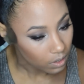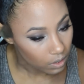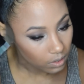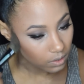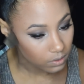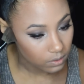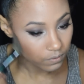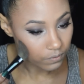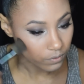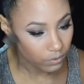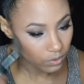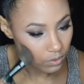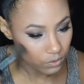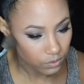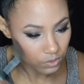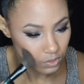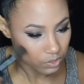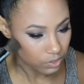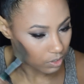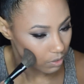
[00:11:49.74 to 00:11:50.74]
because if you
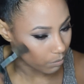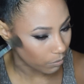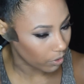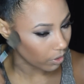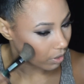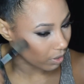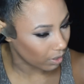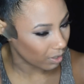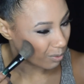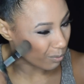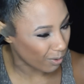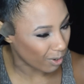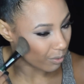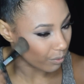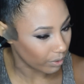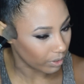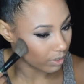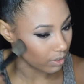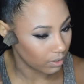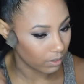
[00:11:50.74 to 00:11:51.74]
use a shimmer, it won't
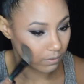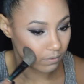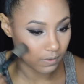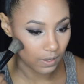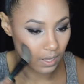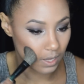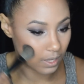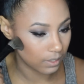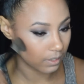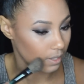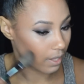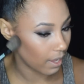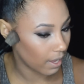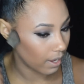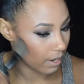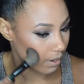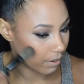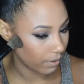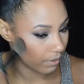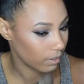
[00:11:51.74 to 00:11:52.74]
really define that
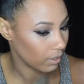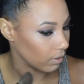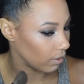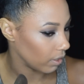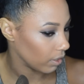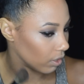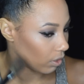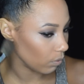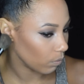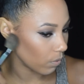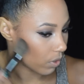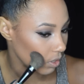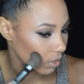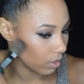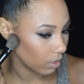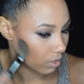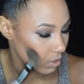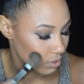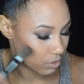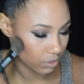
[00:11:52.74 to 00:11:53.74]
area like you
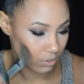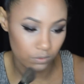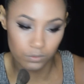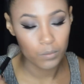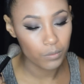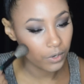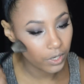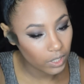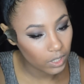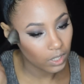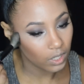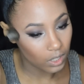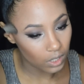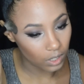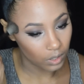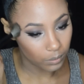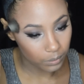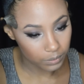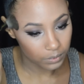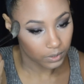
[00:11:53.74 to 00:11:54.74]
wanted it to. Bringing it
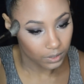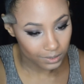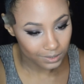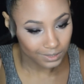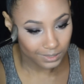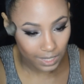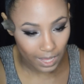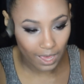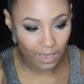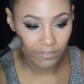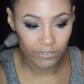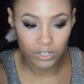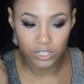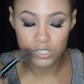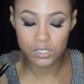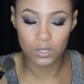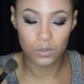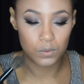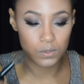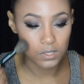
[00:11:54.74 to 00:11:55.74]
up ever
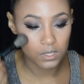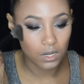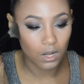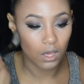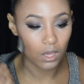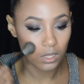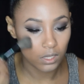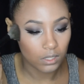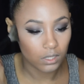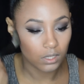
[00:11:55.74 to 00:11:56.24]
so slightly.